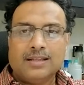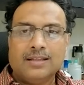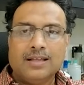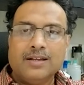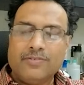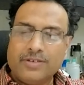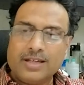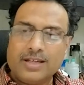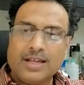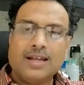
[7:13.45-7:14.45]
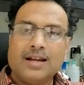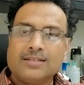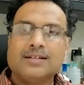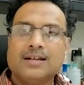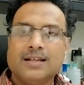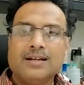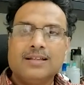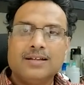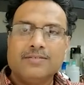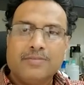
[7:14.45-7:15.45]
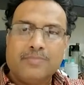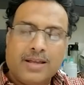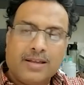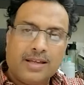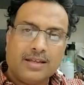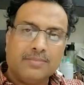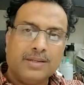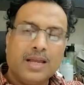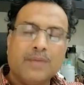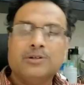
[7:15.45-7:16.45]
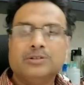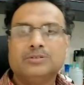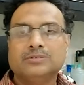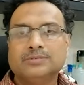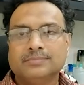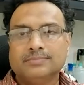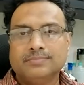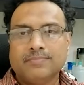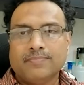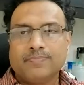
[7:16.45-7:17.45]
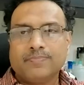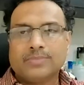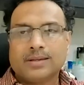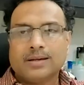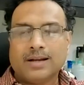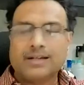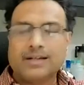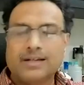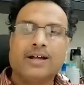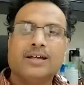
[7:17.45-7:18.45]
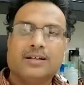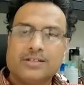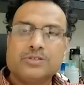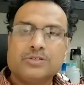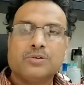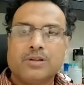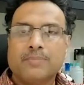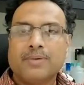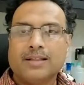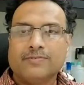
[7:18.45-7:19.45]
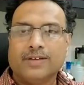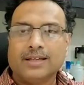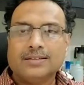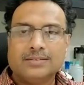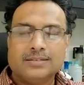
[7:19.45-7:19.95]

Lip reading: Then if we can understand that, then we may be able to rectify or restore the pathway,